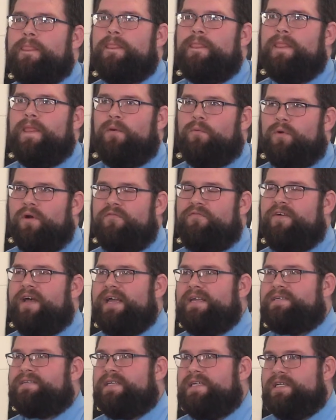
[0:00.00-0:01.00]
that we're
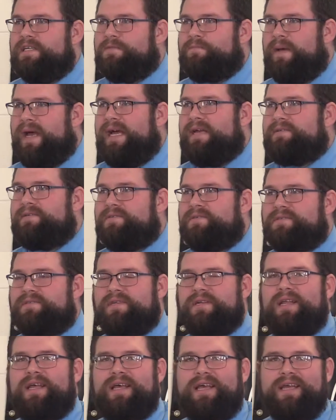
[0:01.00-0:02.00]
facing as pastors
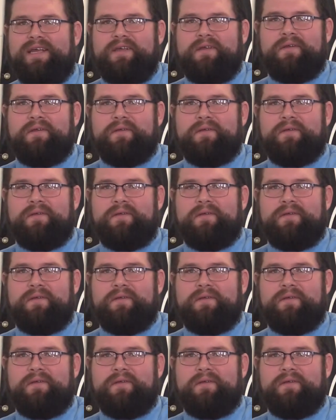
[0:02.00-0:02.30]
today